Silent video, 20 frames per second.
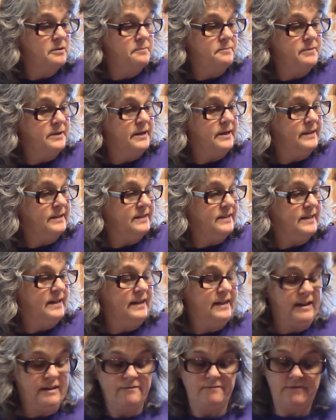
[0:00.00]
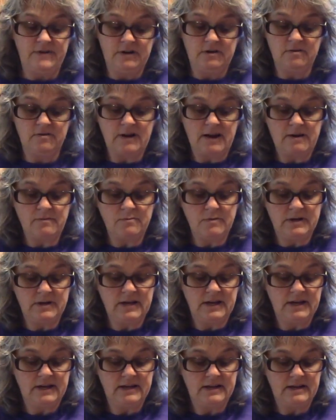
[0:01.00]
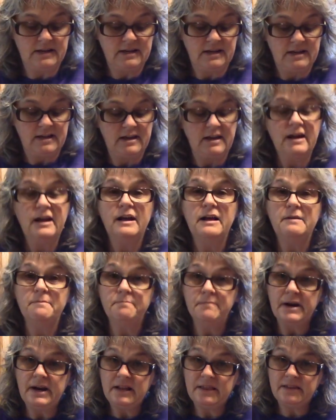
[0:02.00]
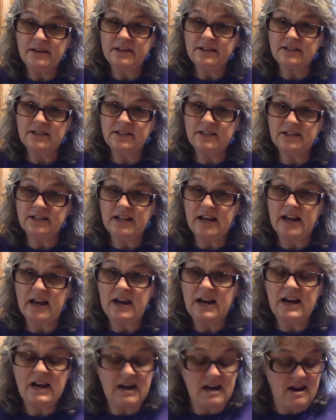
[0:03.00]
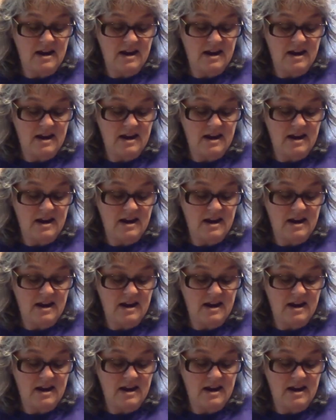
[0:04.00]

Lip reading: But I figured I would make this today,